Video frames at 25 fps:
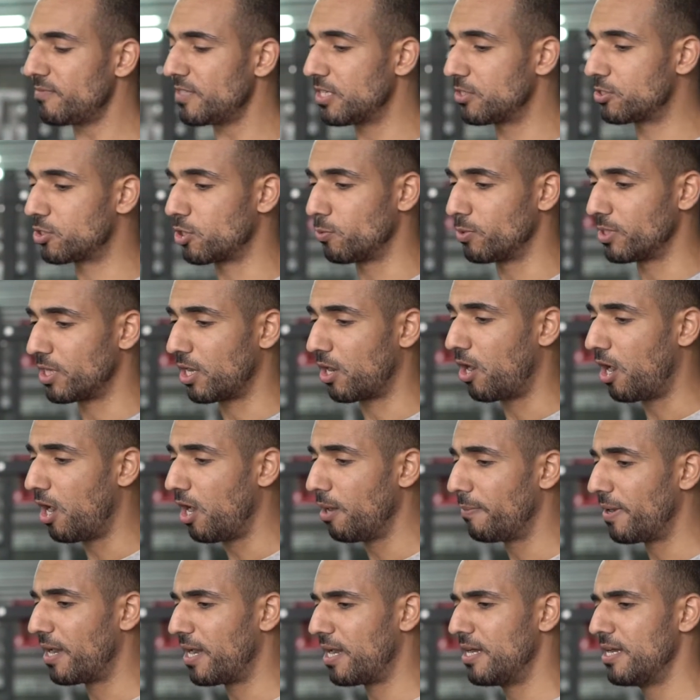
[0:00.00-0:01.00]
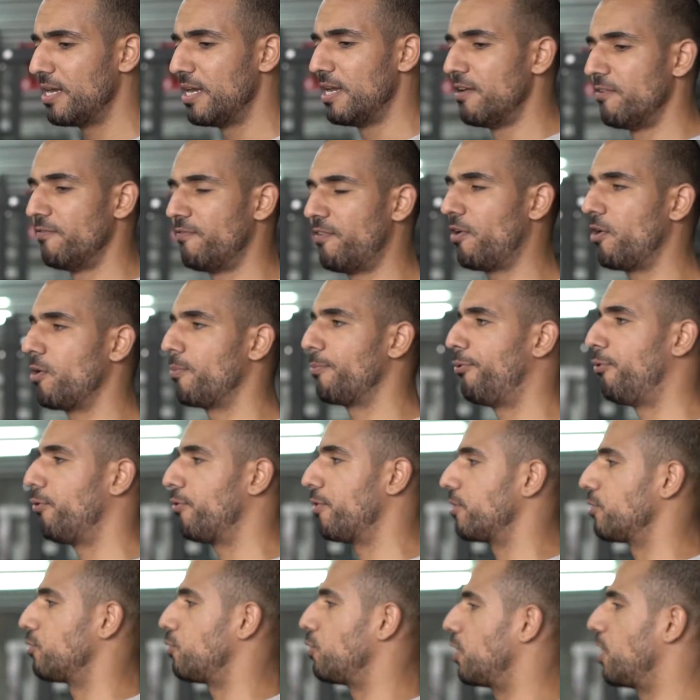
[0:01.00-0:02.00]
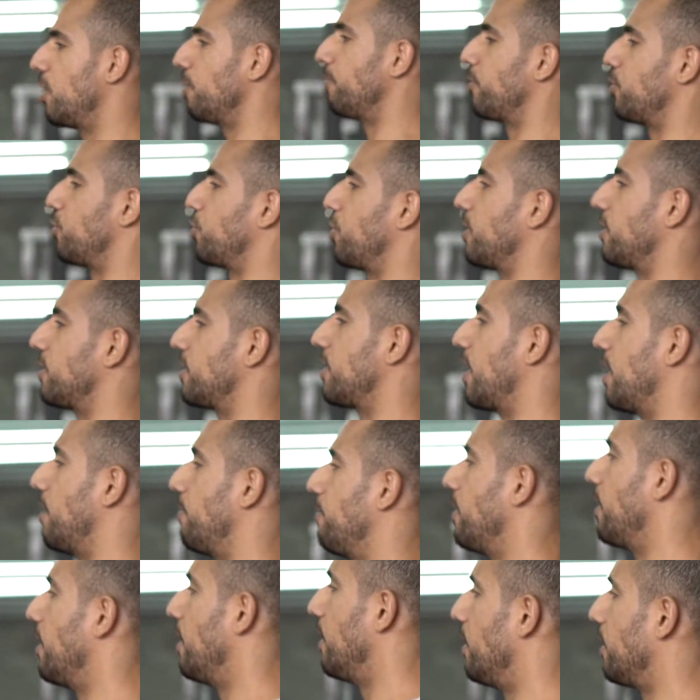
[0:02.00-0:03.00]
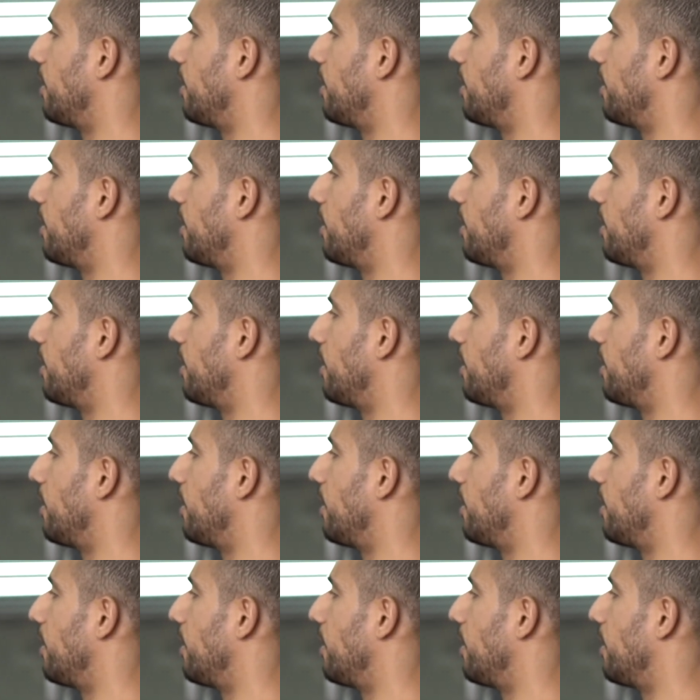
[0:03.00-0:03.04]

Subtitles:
So with the high bar, very important to keep the chest up,